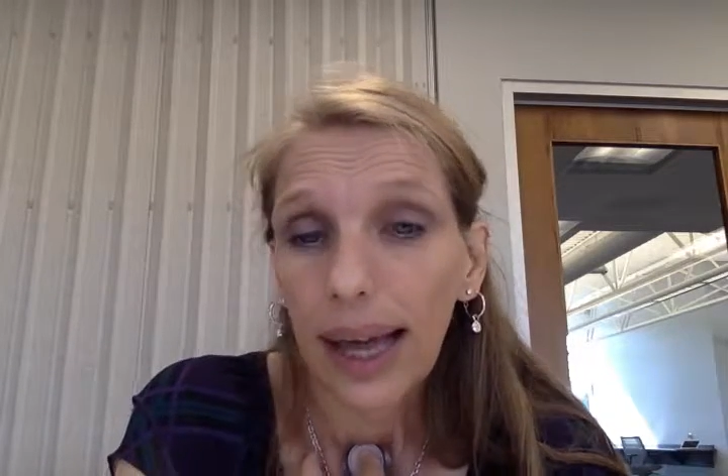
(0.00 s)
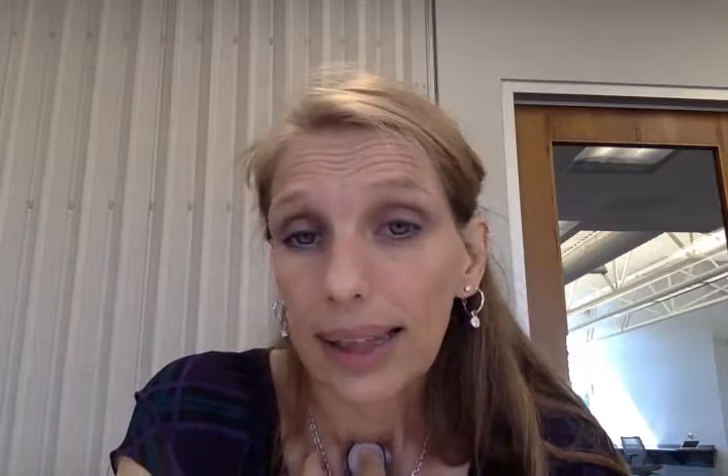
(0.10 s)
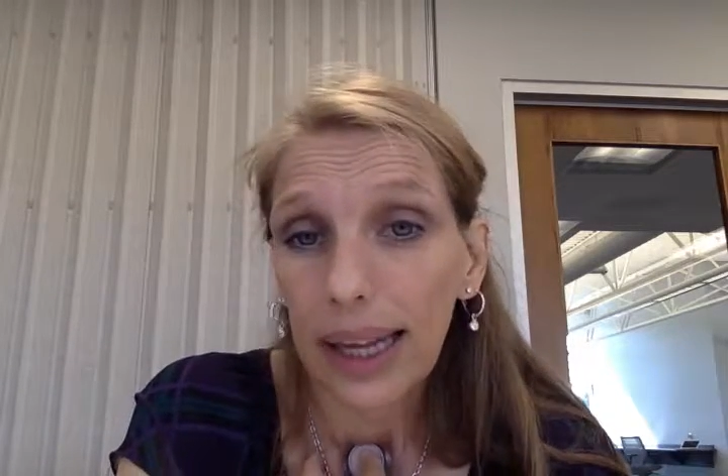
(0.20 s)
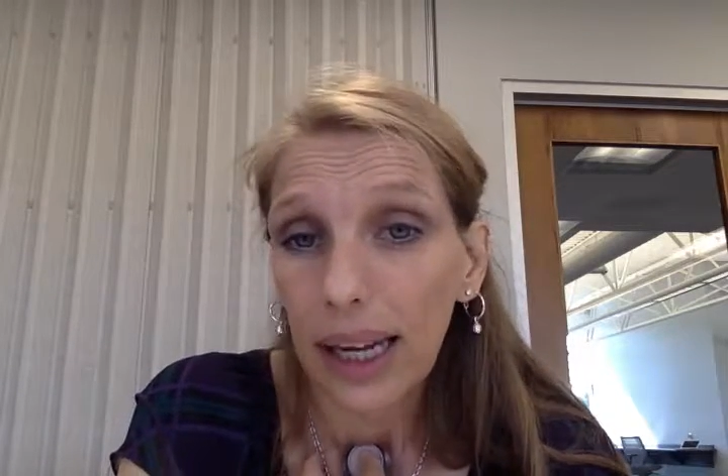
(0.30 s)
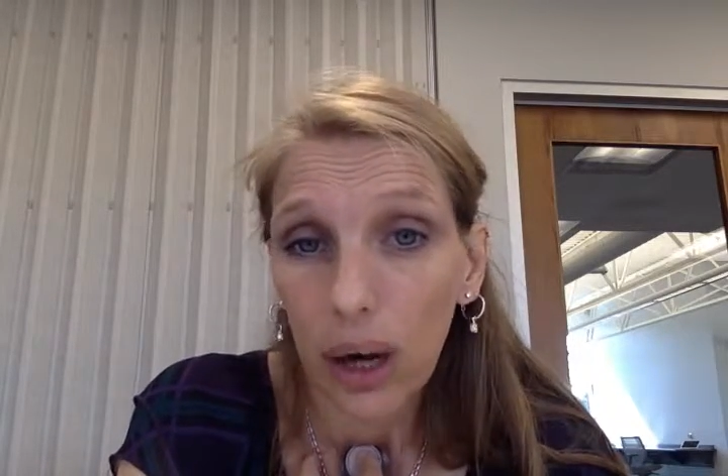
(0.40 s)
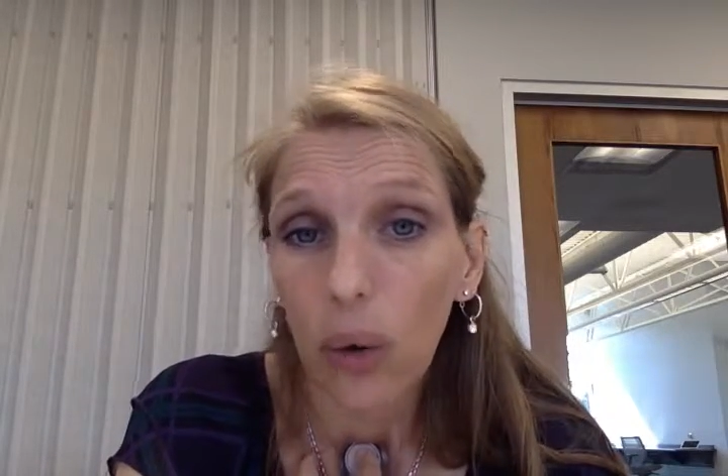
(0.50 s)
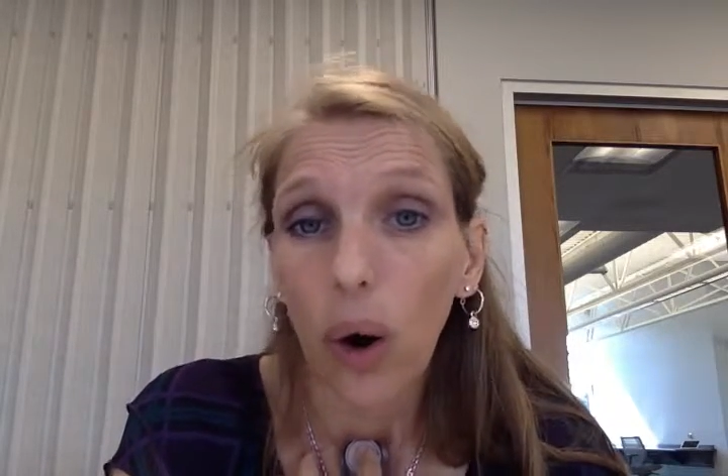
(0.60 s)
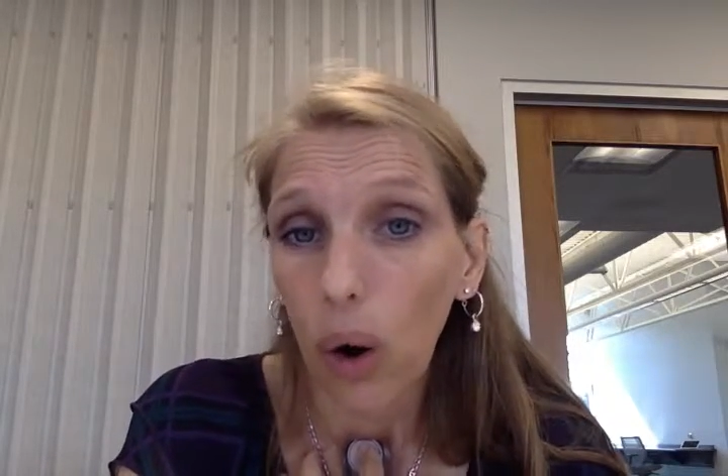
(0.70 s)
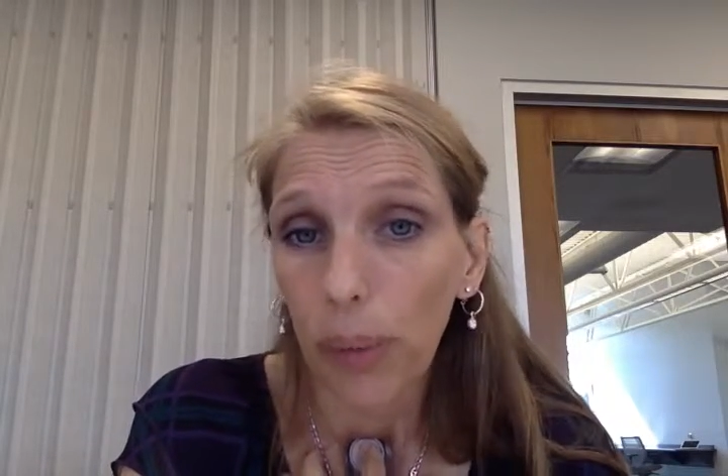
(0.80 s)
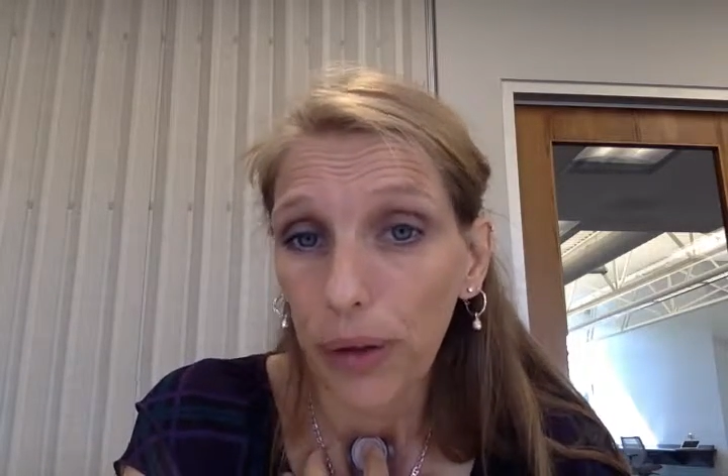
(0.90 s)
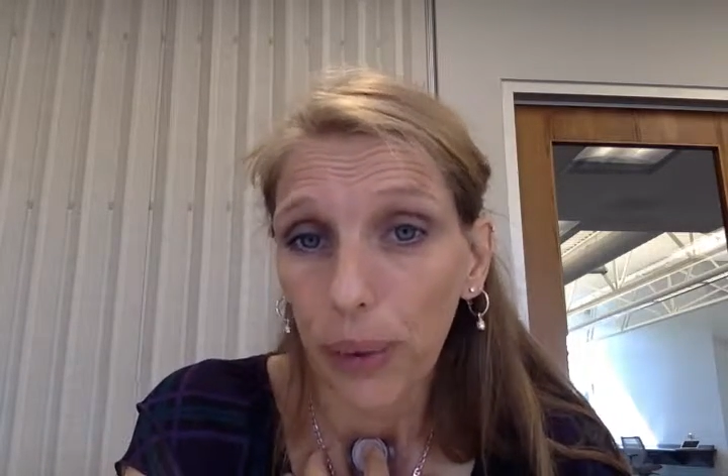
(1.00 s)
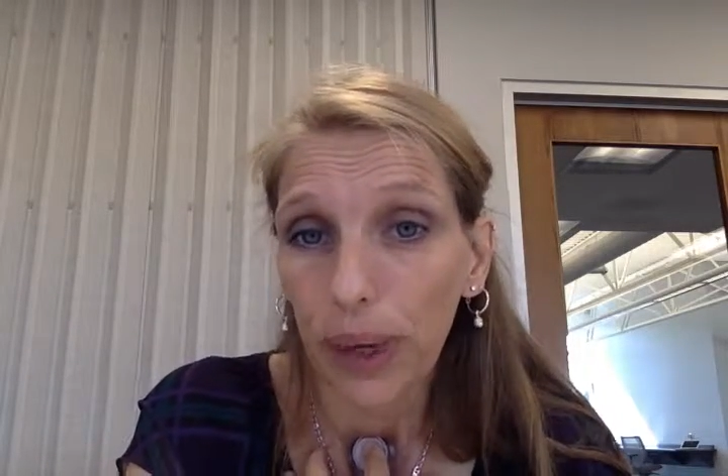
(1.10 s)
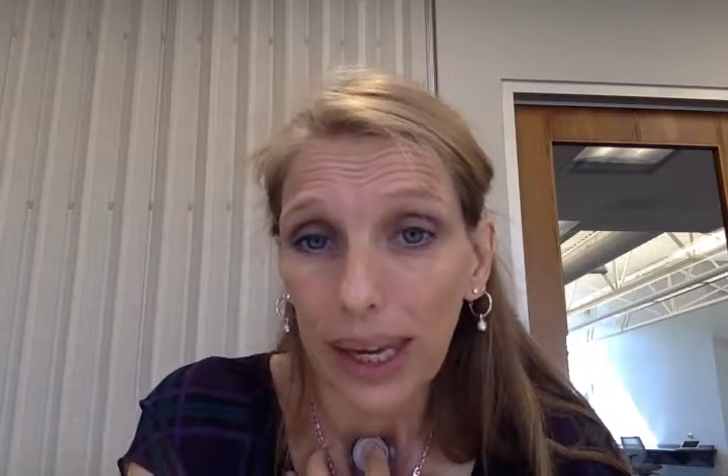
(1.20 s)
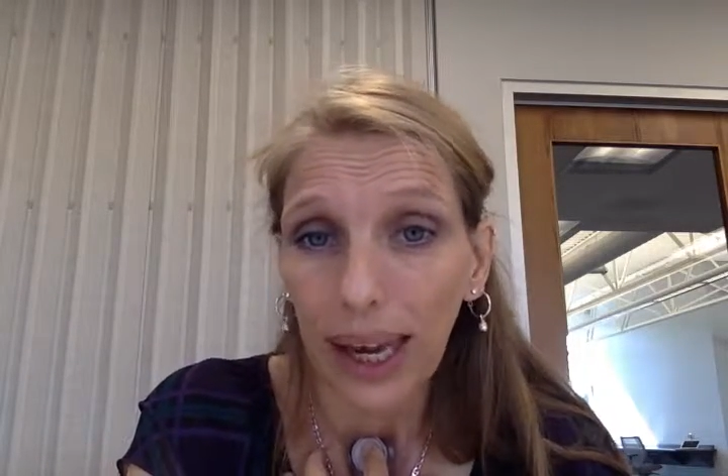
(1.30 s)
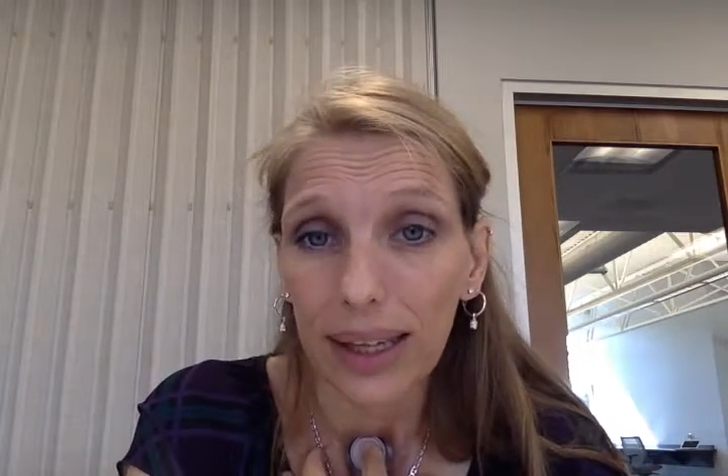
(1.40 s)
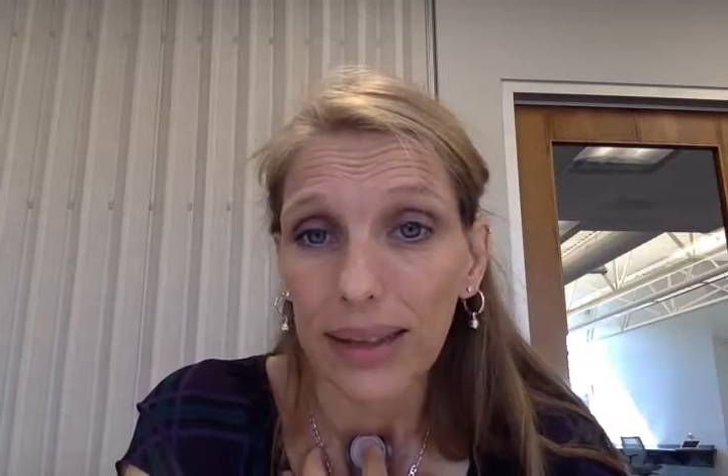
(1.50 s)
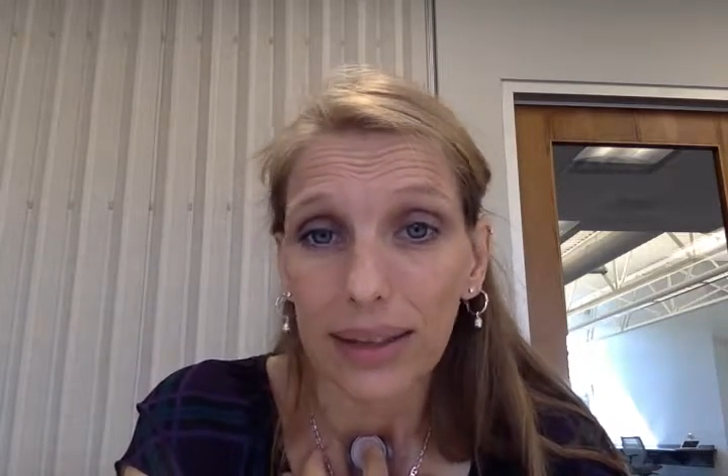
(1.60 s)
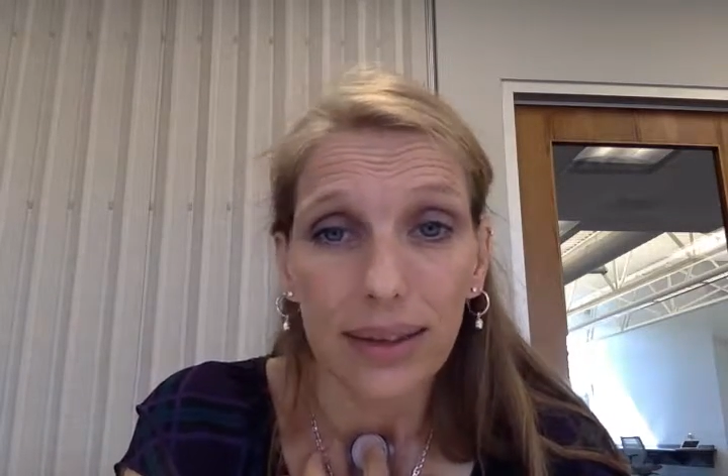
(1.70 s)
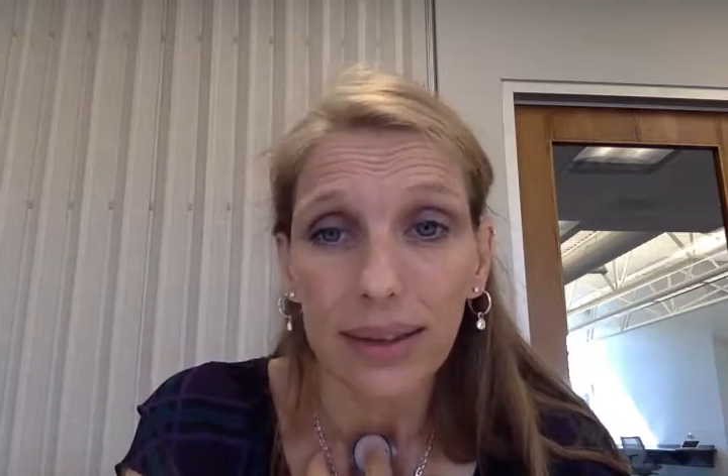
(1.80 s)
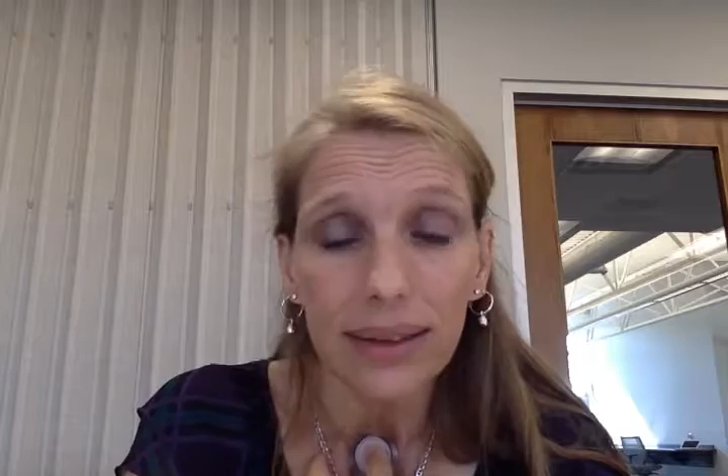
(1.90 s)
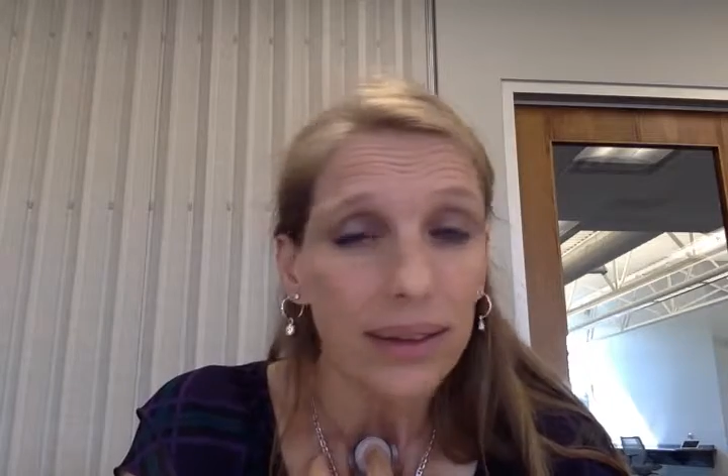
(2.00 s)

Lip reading: And then go home at the weekends.